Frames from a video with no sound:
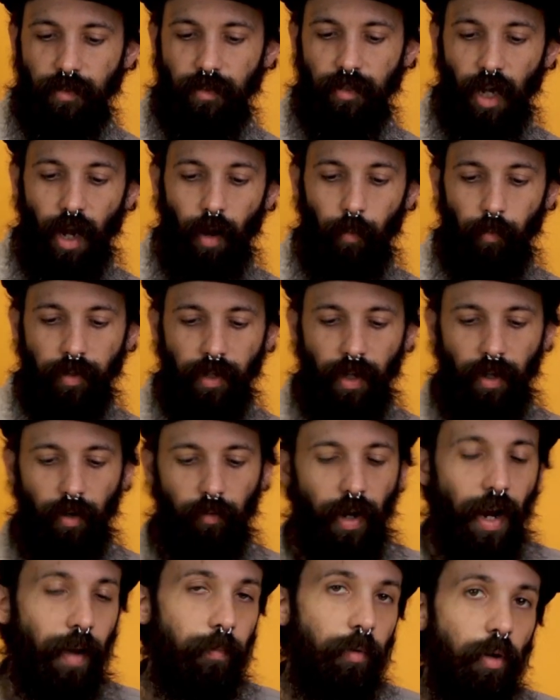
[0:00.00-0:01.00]
Tom went down a
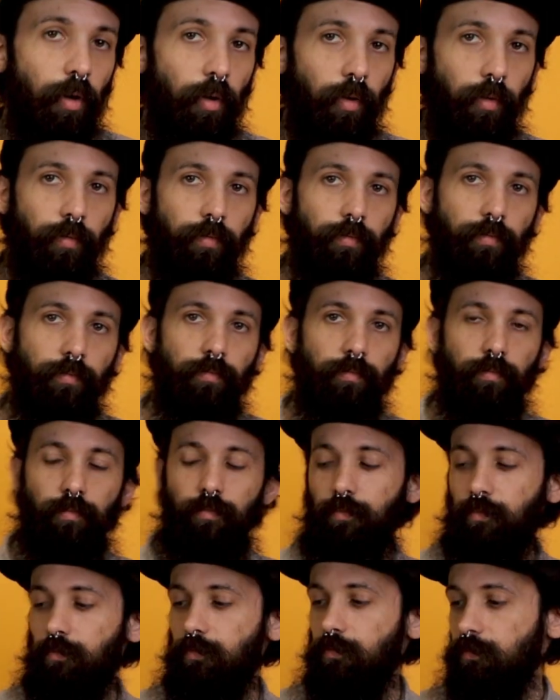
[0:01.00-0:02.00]
rabbit hole.
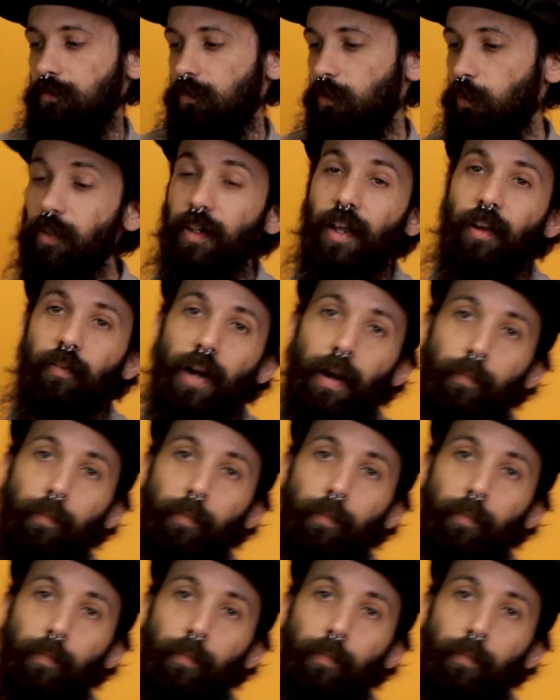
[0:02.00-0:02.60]
Went down a